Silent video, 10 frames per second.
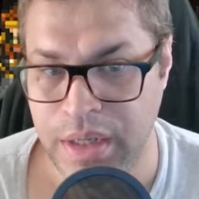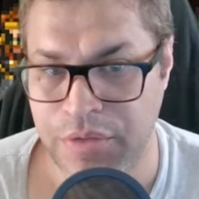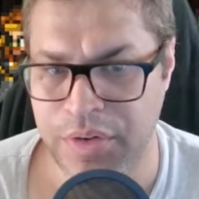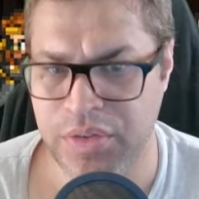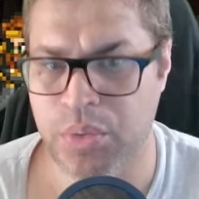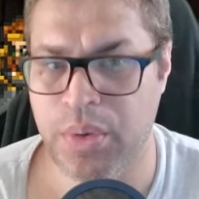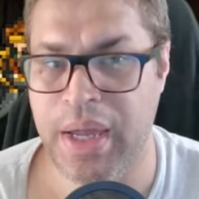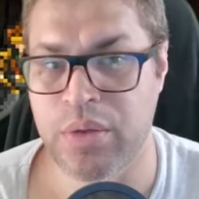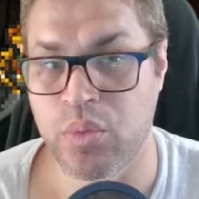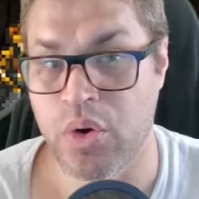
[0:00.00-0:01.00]
If it's a
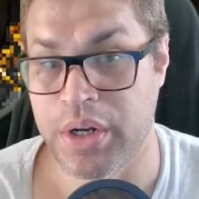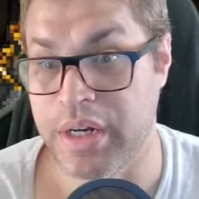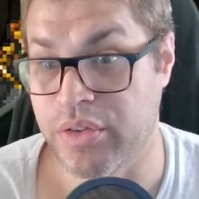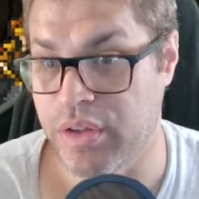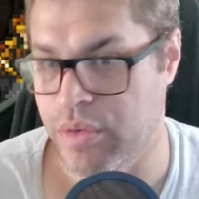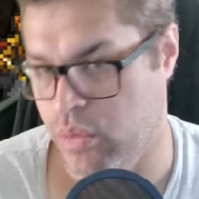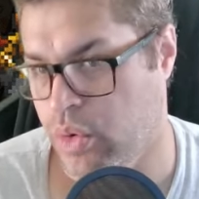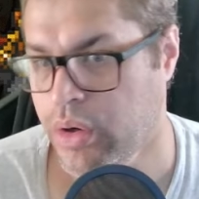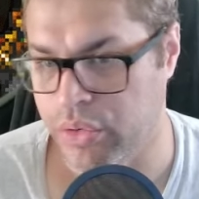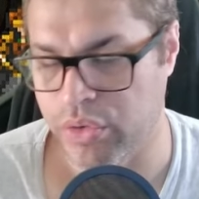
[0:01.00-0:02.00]
red warning, it's even
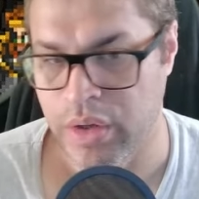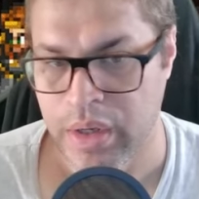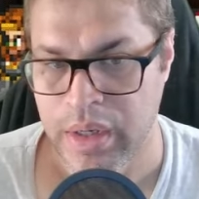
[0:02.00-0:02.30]
worse.